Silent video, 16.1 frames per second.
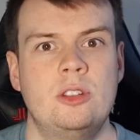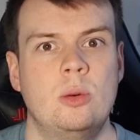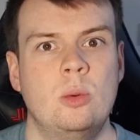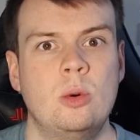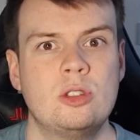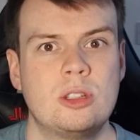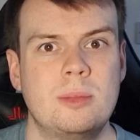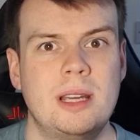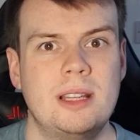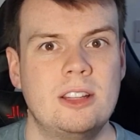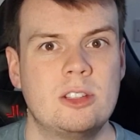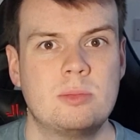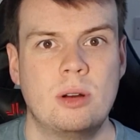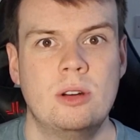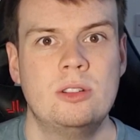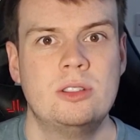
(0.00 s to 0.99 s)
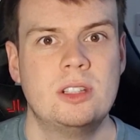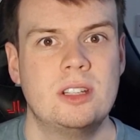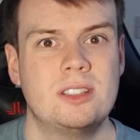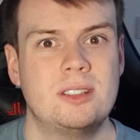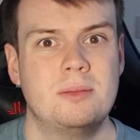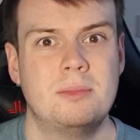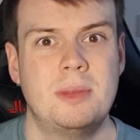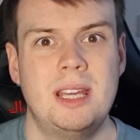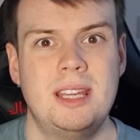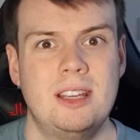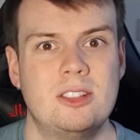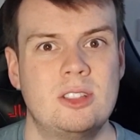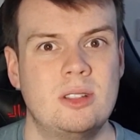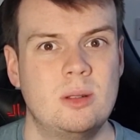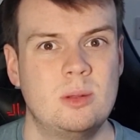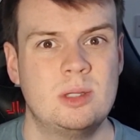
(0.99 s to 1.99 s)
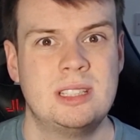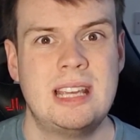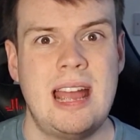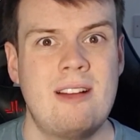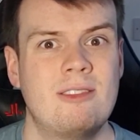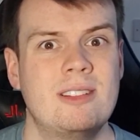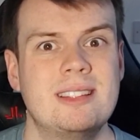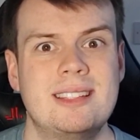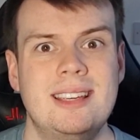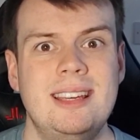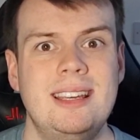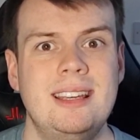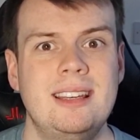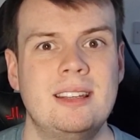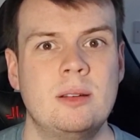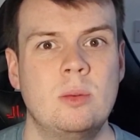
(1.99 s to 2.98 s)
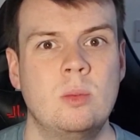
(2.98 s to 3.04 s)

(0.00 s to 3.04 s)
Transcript: to automate this process and make it so that it was guaranteed,